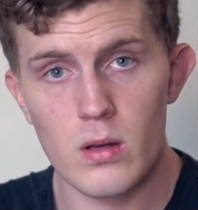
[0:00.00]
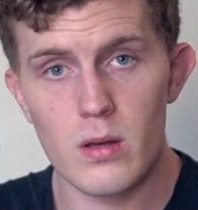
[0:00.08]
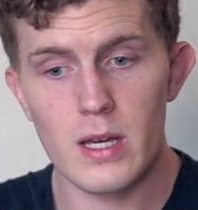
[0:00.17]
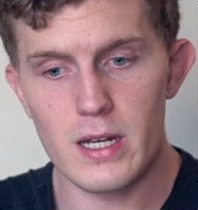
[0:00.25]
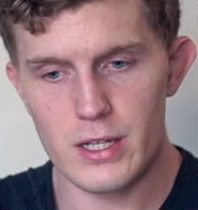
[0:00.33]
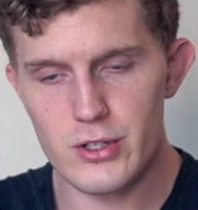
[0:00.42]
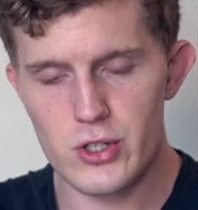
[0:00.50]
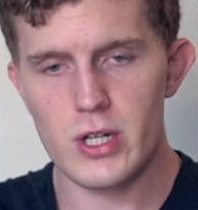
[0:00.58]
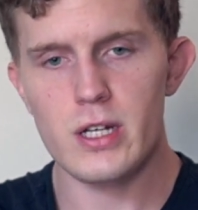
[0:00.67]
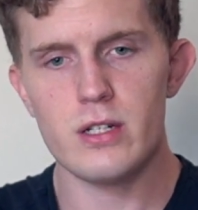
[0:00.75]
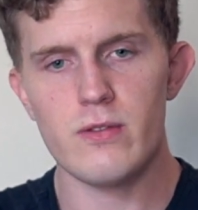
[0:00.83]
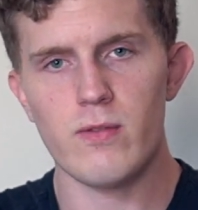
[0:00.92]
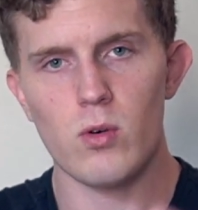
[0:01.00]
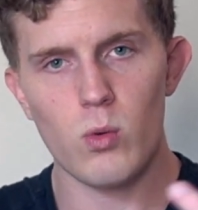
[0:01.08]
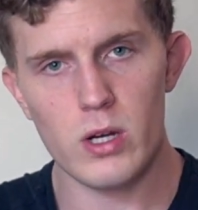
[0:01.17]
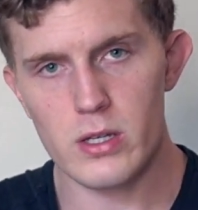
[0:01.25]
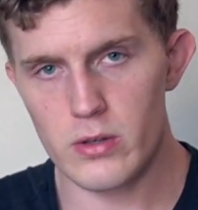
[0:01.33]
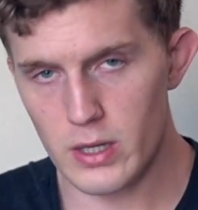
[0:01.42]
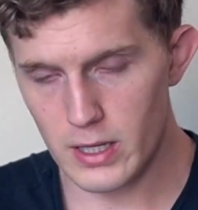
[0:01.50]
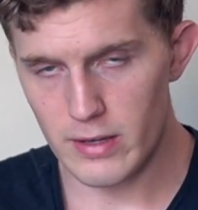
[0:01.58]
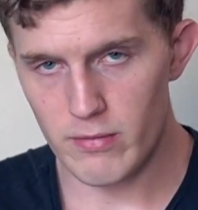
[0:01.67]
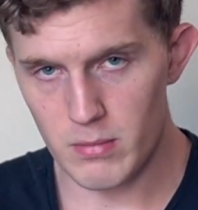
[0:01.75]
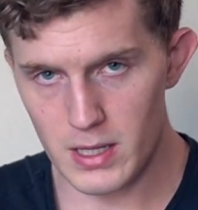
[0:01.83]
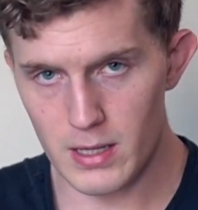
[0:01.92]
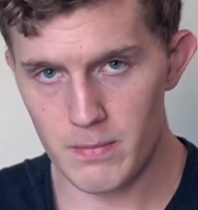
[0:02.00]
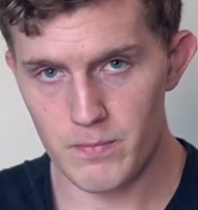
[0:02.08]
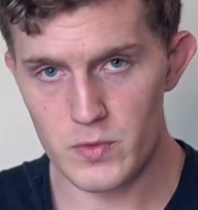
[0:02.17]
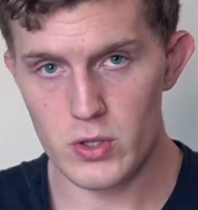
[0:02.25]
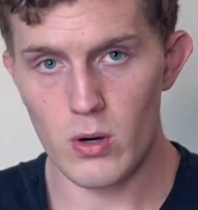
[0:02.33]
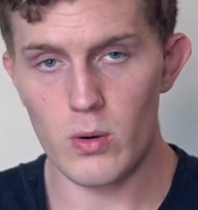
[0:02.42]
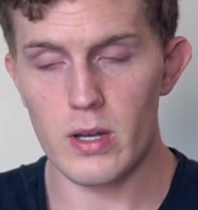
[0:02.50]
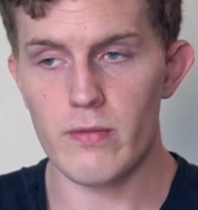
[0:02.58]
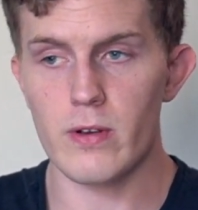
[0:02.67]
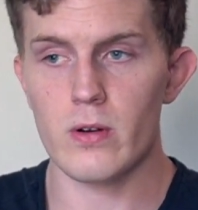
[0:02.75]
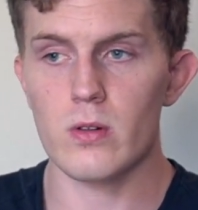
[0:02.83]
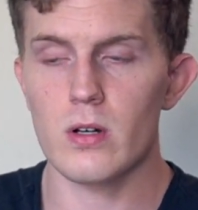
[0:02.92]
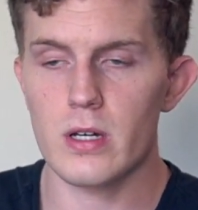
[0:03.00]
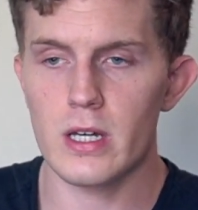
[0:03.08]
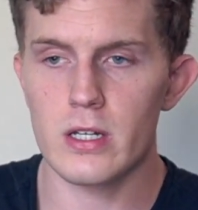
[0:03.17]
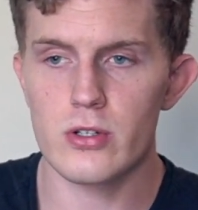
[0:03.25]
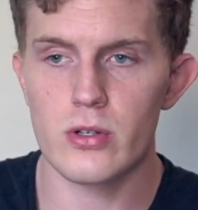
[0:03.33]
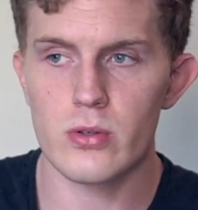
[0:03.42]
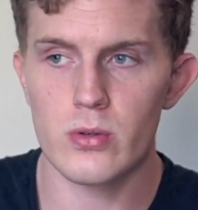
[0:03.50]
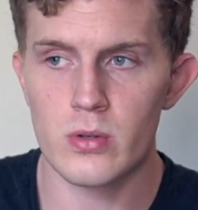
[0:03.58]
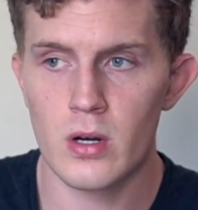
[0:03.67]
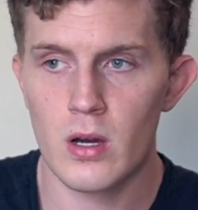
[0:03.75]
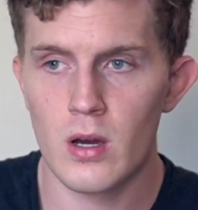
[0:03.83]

in exchange for what you can give me. So if you're looking to